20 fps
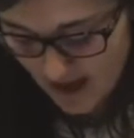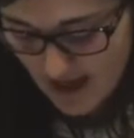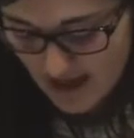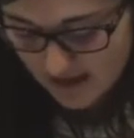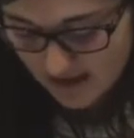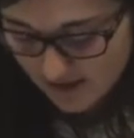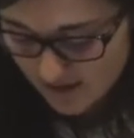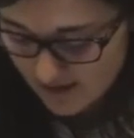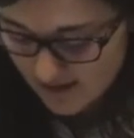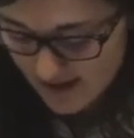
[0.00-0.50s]

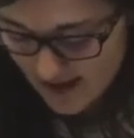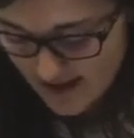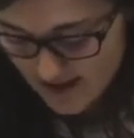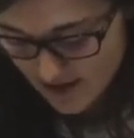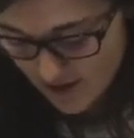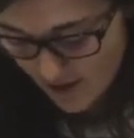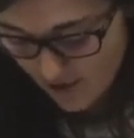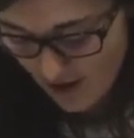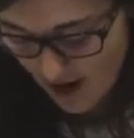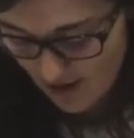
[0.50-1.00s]
little did I
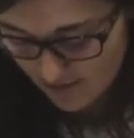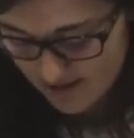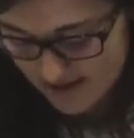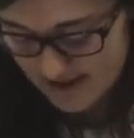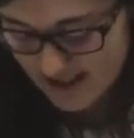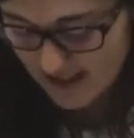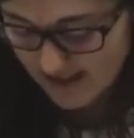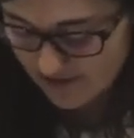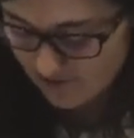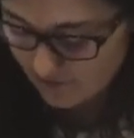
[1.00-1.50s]
know how the
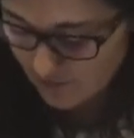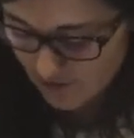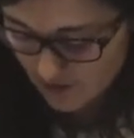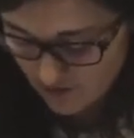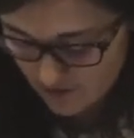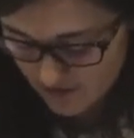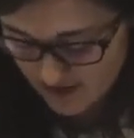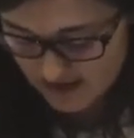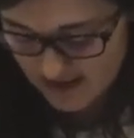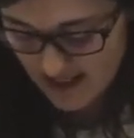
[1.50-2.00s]
study of
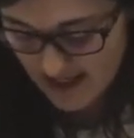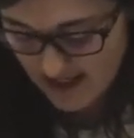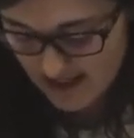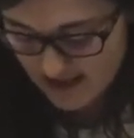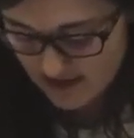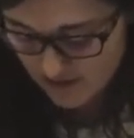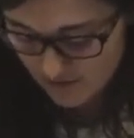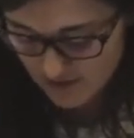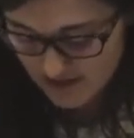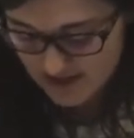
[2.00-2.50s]
political
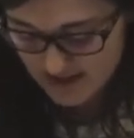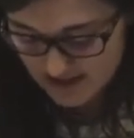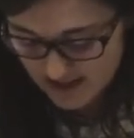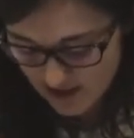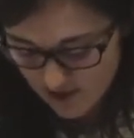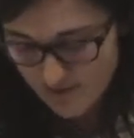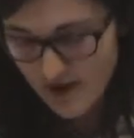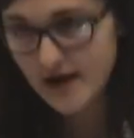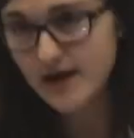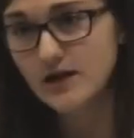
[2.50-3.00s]
science would
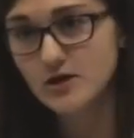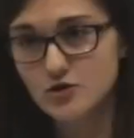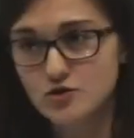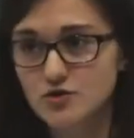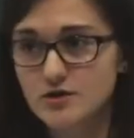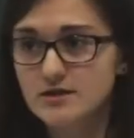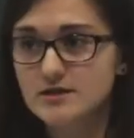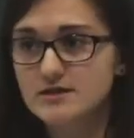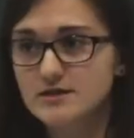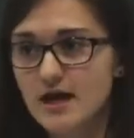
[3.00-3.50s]
steer my
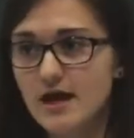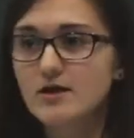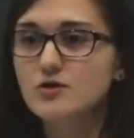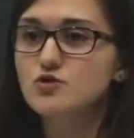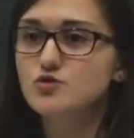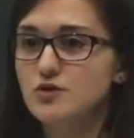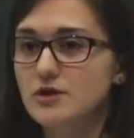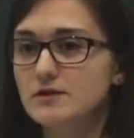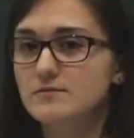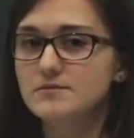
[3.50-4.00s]
interests and
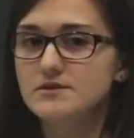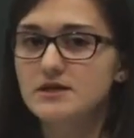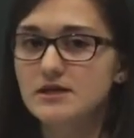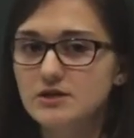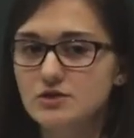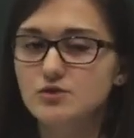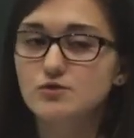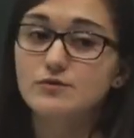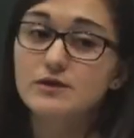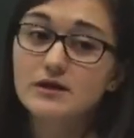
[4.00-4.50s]
dreams
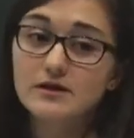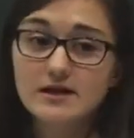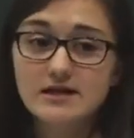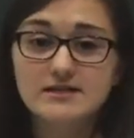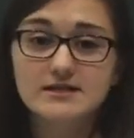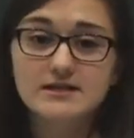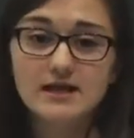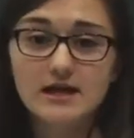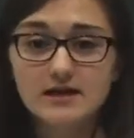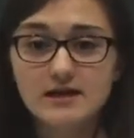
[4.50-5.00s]
into
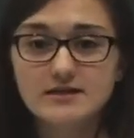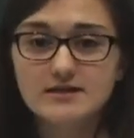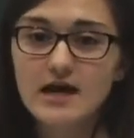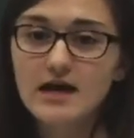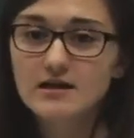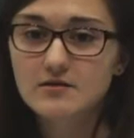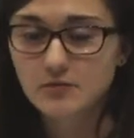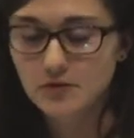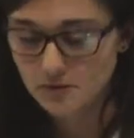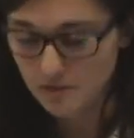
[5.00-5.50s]
realistic and
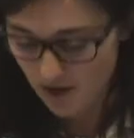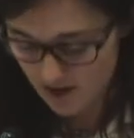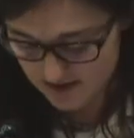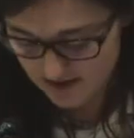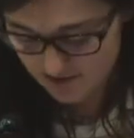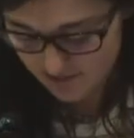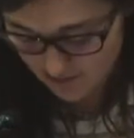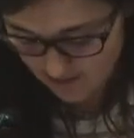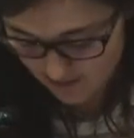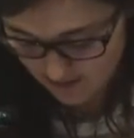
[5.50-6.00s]
attainable
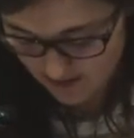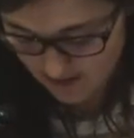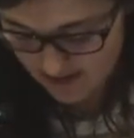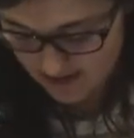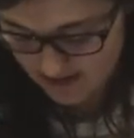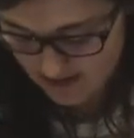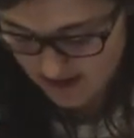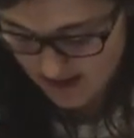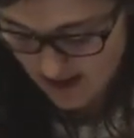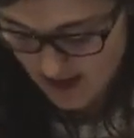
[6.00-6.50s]

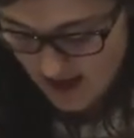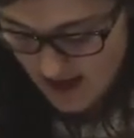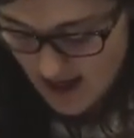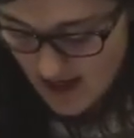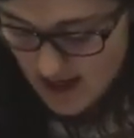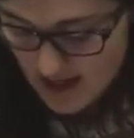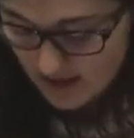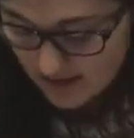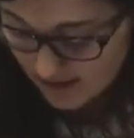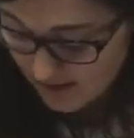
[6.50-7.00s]
possibilities.
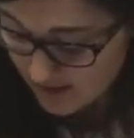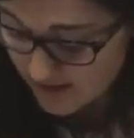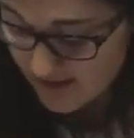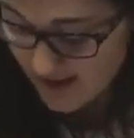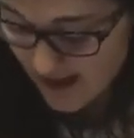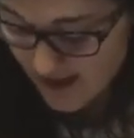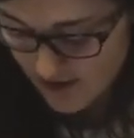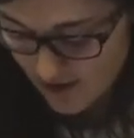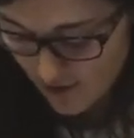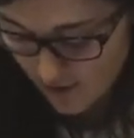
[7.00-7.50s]
Little did
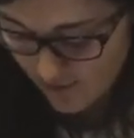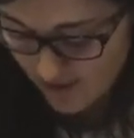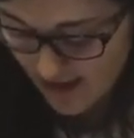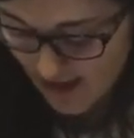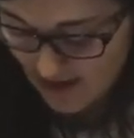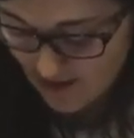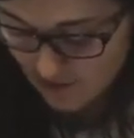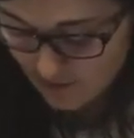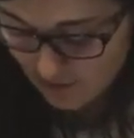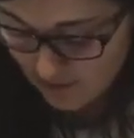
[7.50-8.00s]
I know
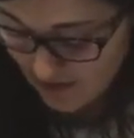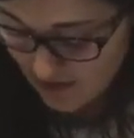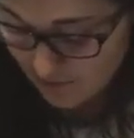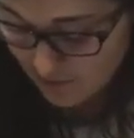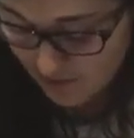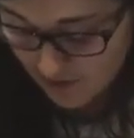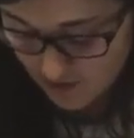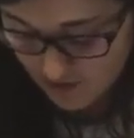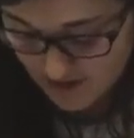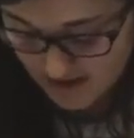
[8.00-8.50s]
that being a
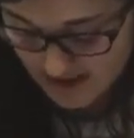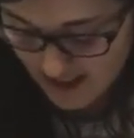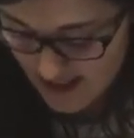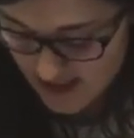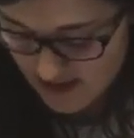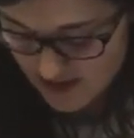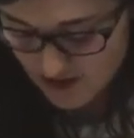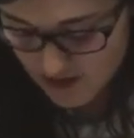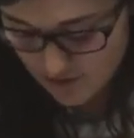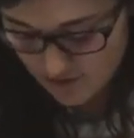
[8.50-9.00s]
political
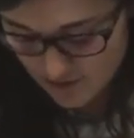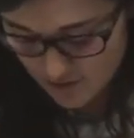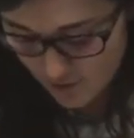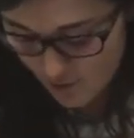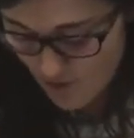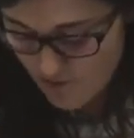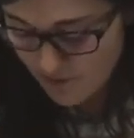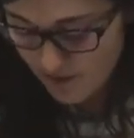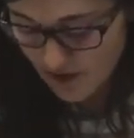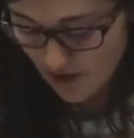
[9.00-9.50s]
science student
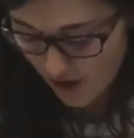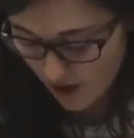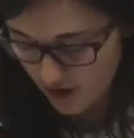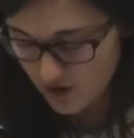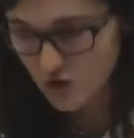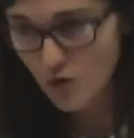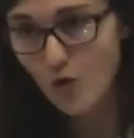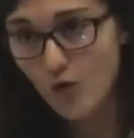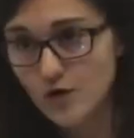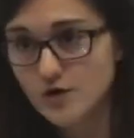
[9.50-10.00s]
went
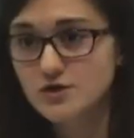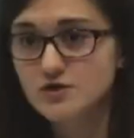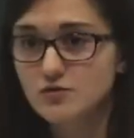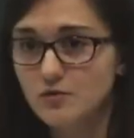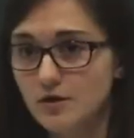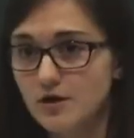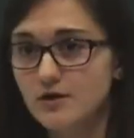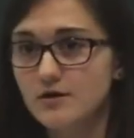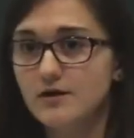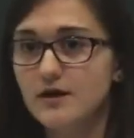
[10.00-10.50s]
beyond
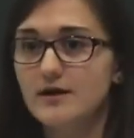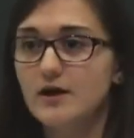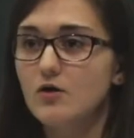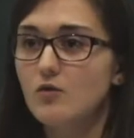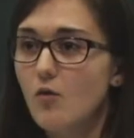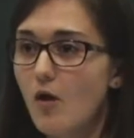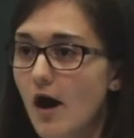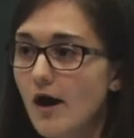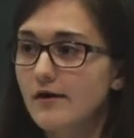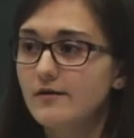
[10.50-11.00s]
coursework and
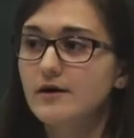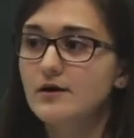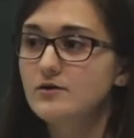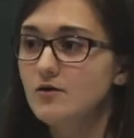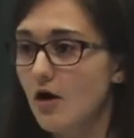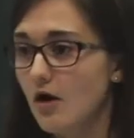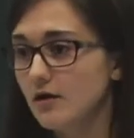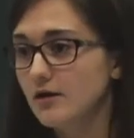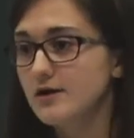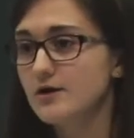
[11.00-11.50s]
acquiring
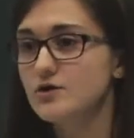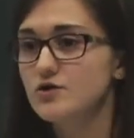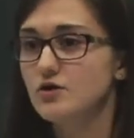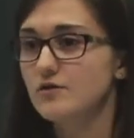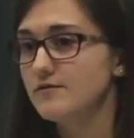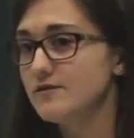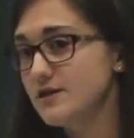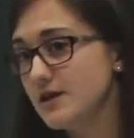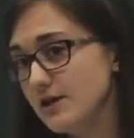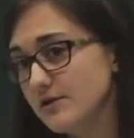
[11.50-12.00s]
knowledge
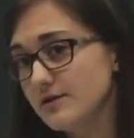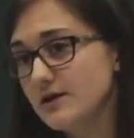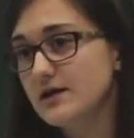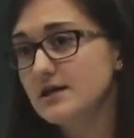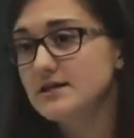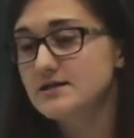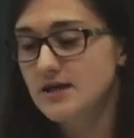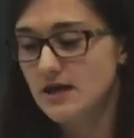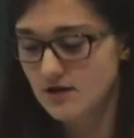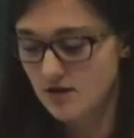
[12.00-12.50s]
of
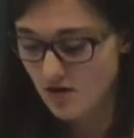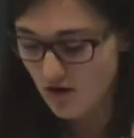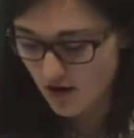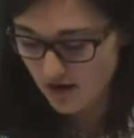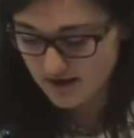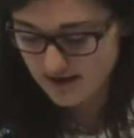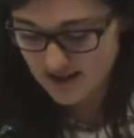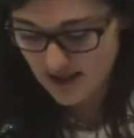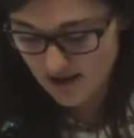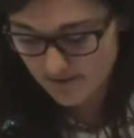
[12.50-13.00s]
theories and
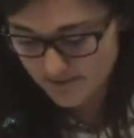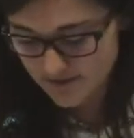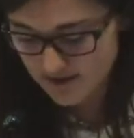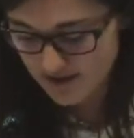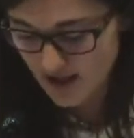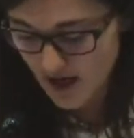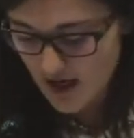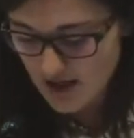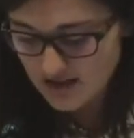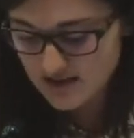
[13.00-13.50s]

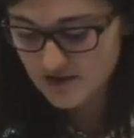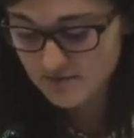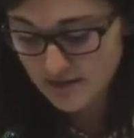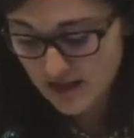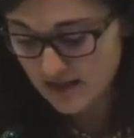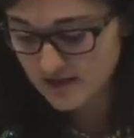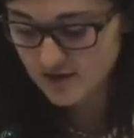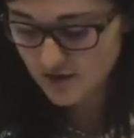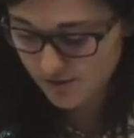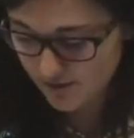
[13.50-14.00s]
concepts to
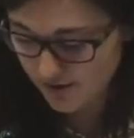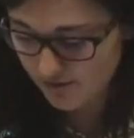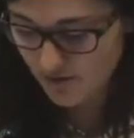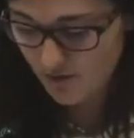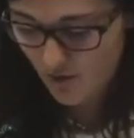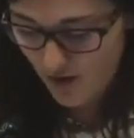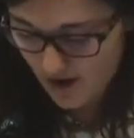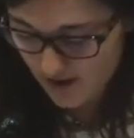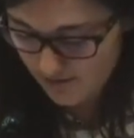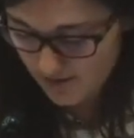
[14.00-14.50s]
meet degree
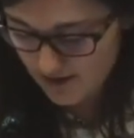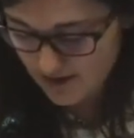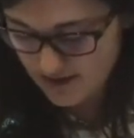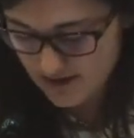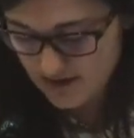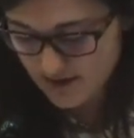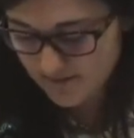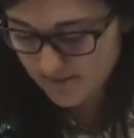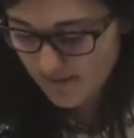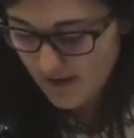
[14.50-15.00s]

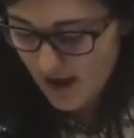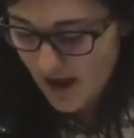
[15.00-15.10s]
requirements.